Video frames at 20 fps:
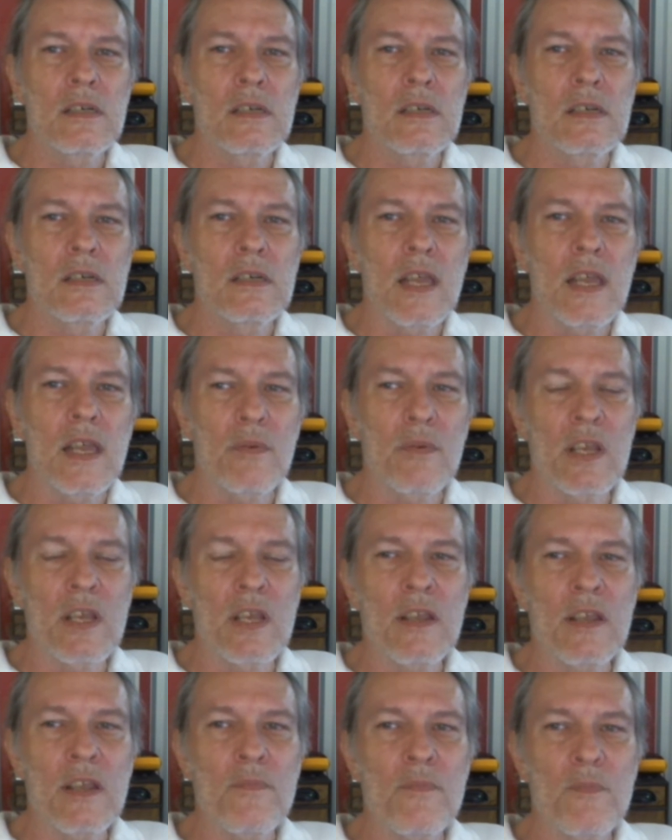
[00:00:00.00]

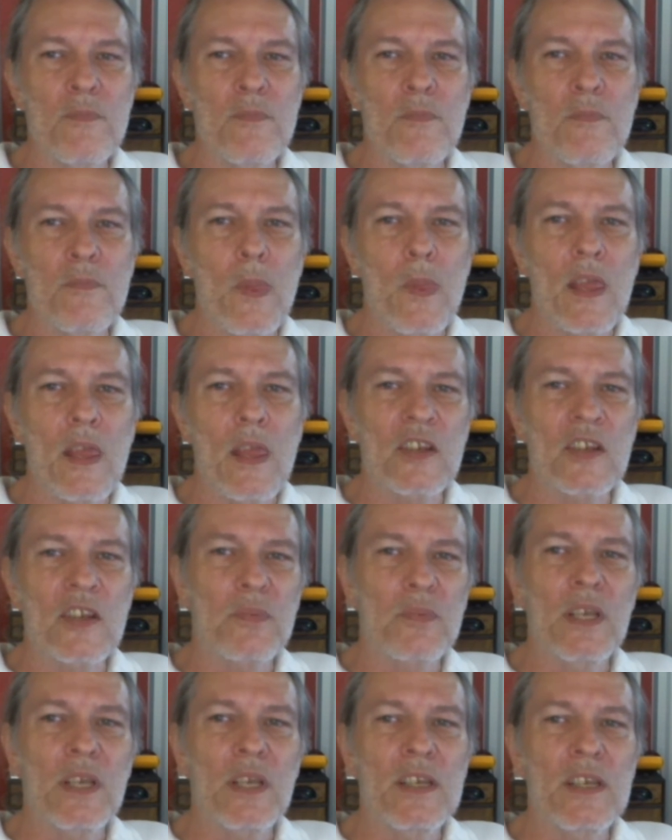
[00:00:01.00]
anyway,
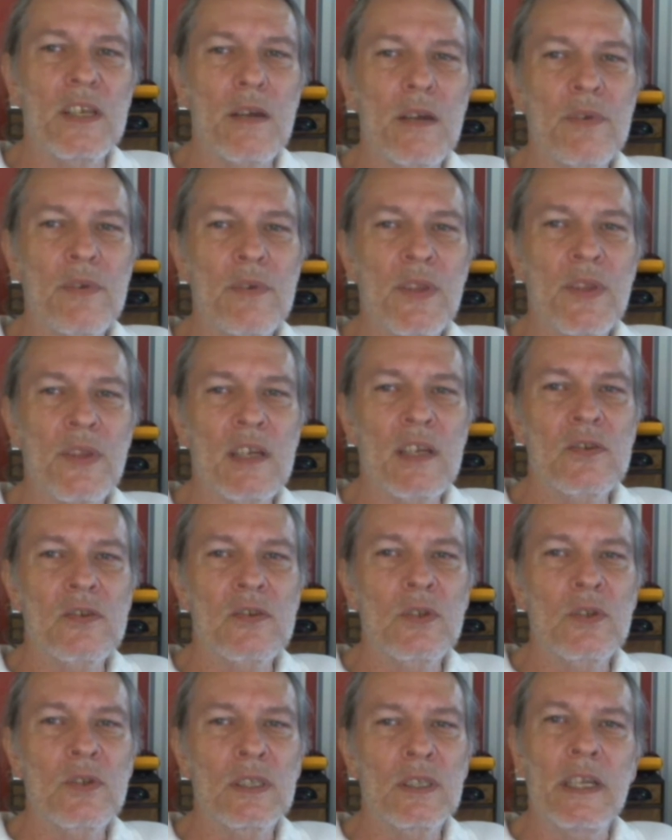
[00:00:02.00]
explained everything to
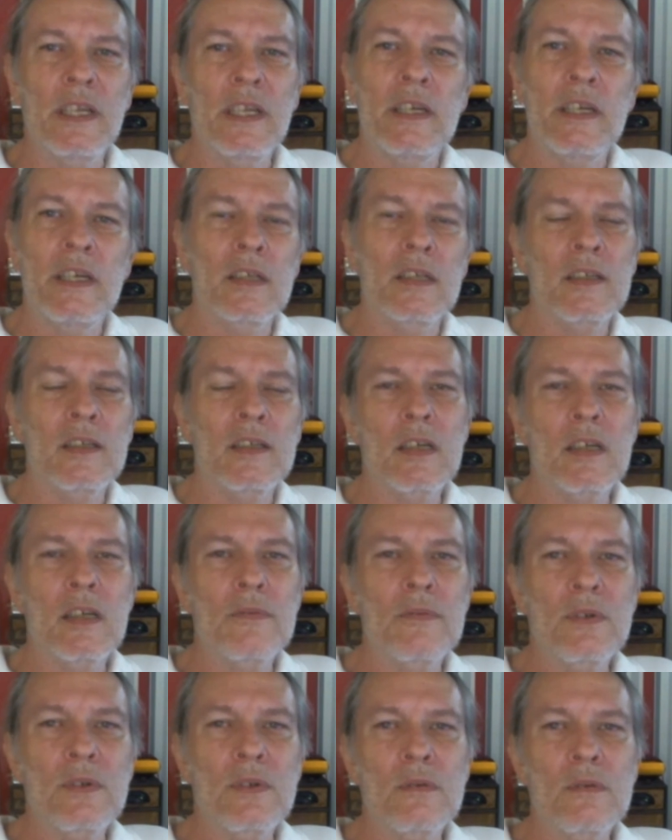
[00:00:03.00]
the lady on the
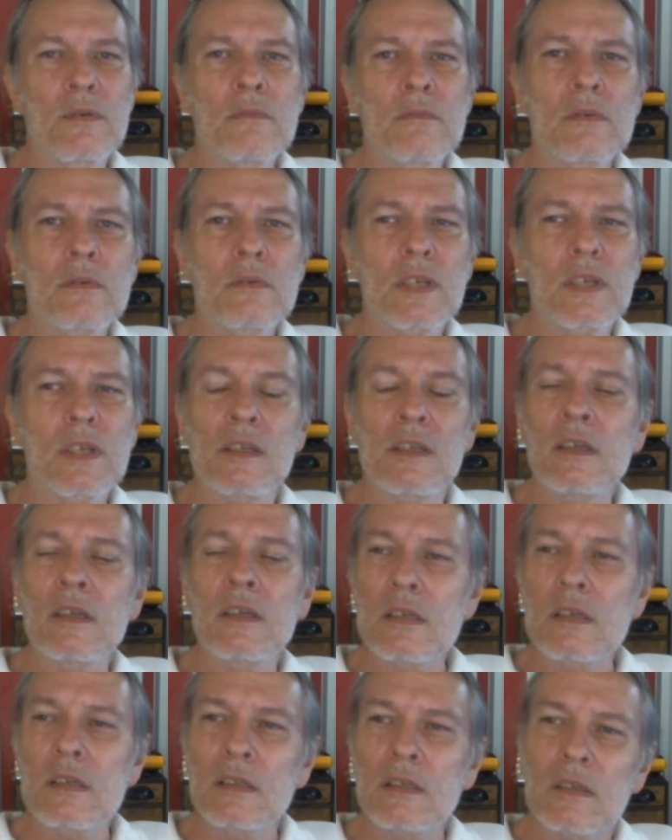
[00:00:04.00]
telephone.
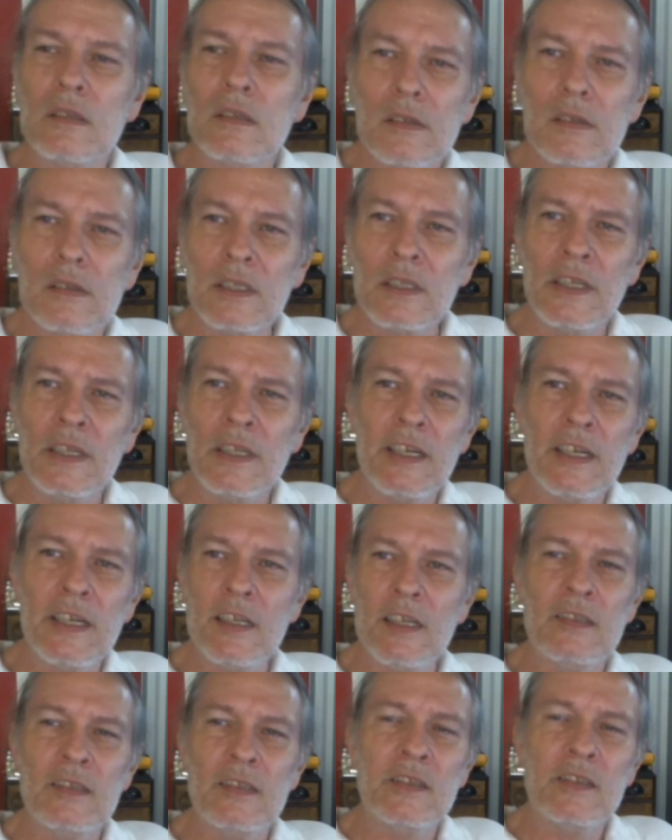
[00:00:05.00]
The
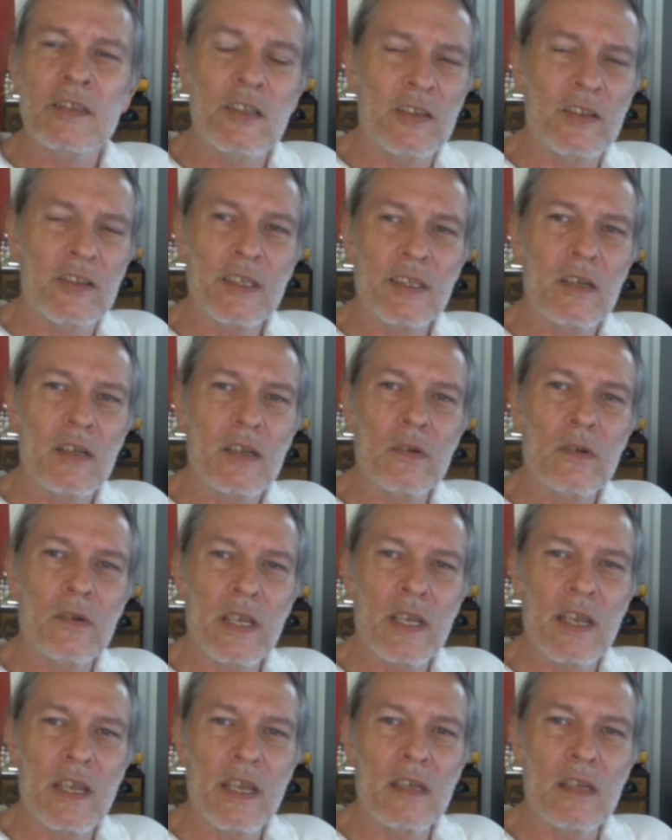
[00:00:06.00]
lady, she said,
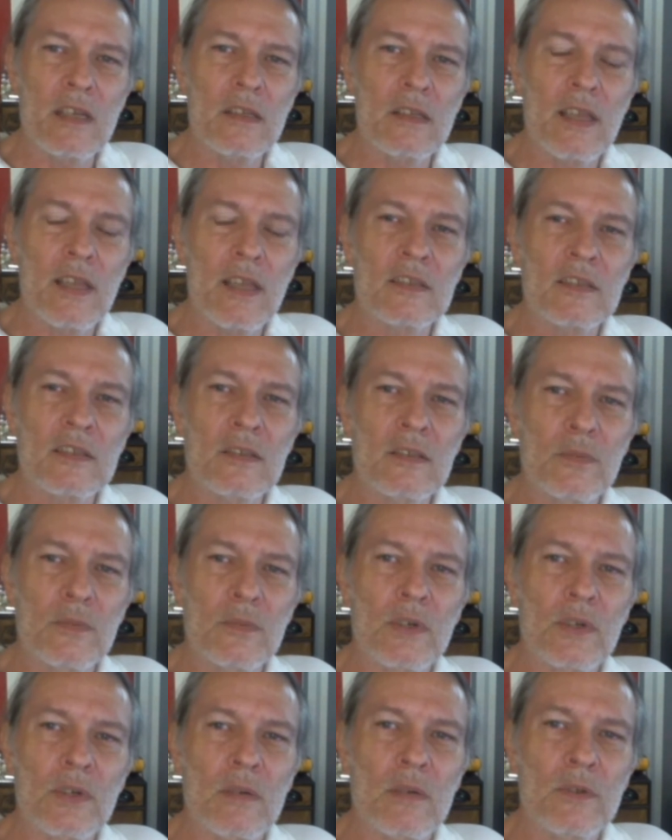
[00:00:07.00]
okay, that's no
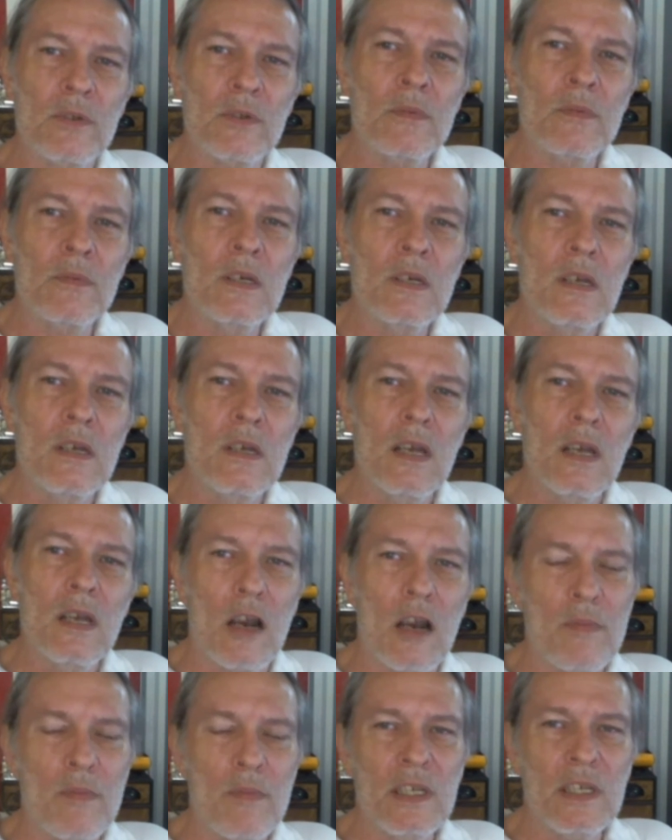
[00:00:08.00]
problem.
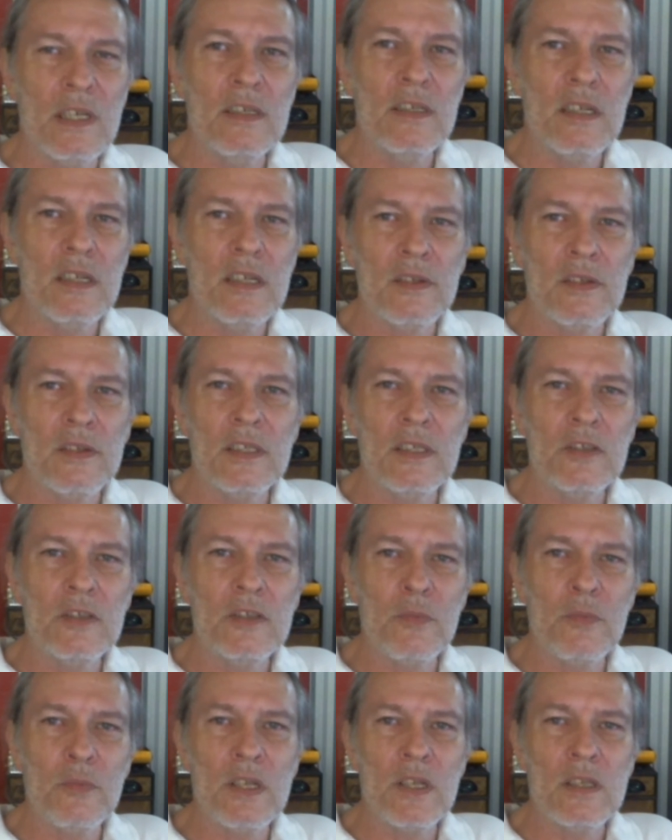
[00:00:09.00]
How many teeth need to
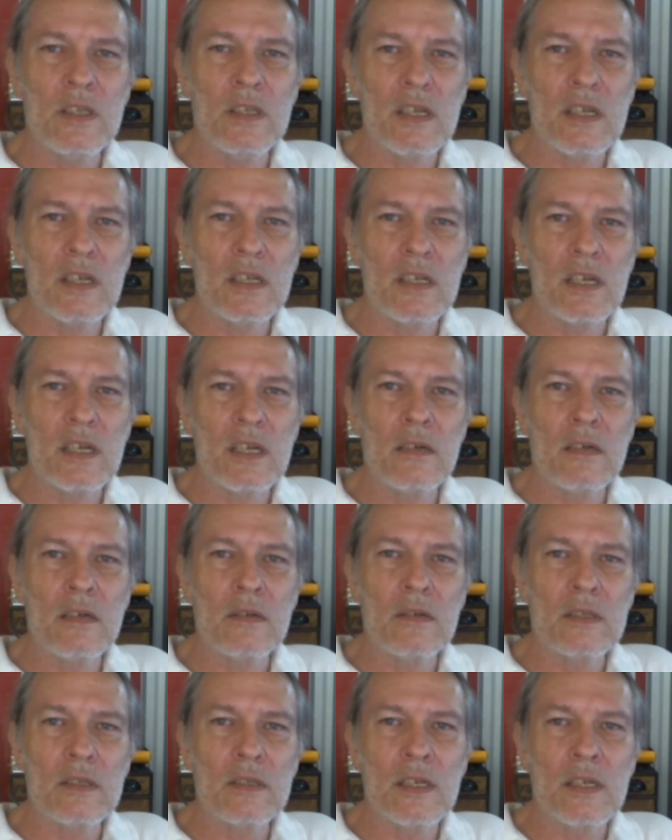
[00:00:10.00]
be taken
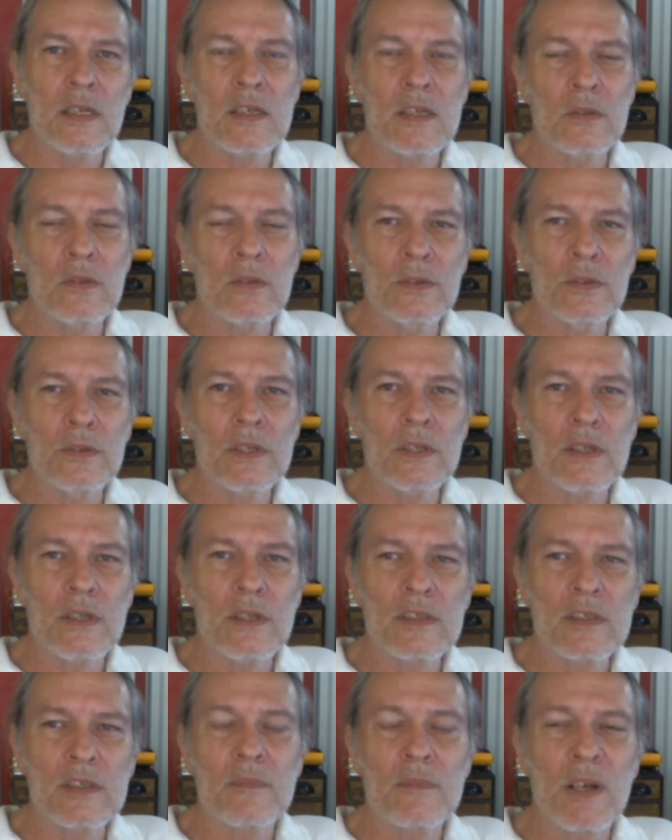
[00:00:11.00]
out? And I told her
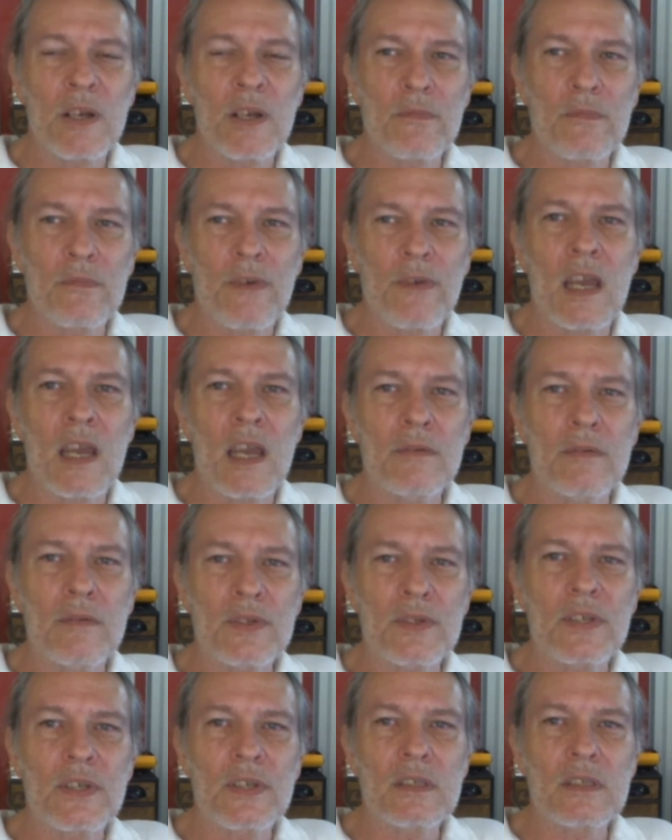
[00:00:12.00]
that's about 5 or
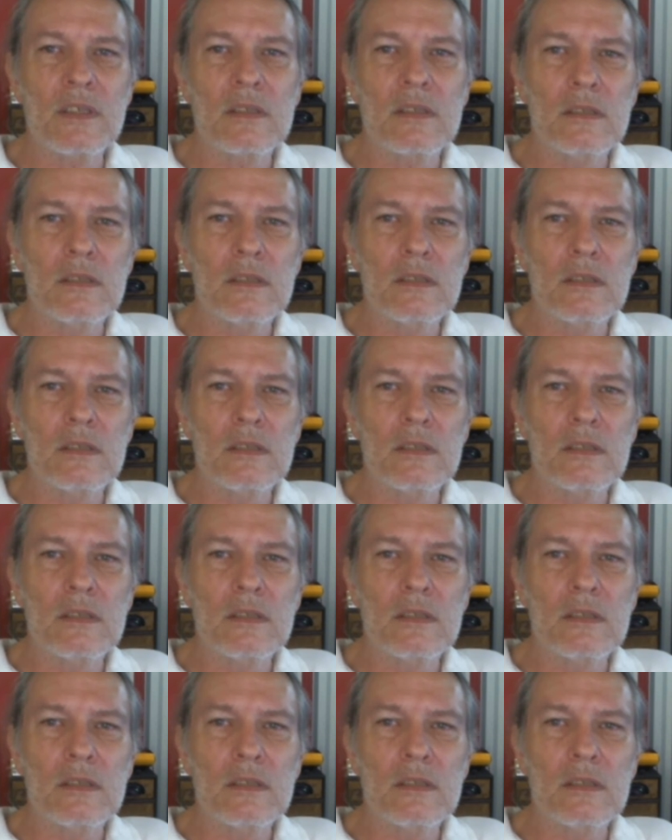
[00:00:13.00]
6